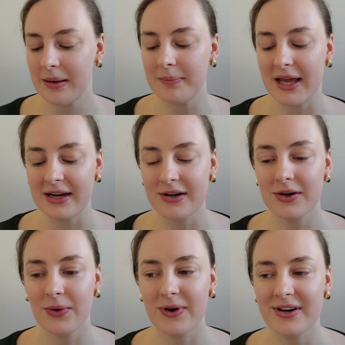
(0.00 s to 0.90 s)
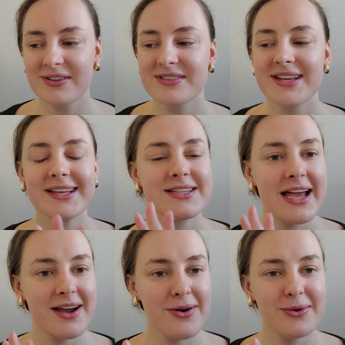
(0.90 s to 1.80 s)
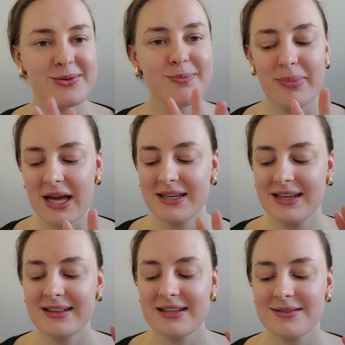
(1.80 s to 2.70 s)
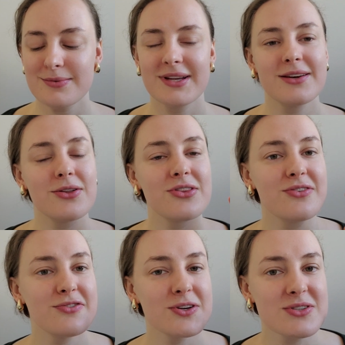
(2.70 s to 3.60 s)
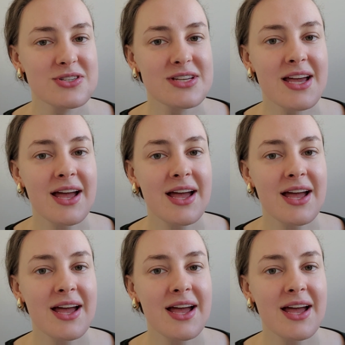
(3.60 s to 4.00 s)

main accords to Eros, but in this one, the first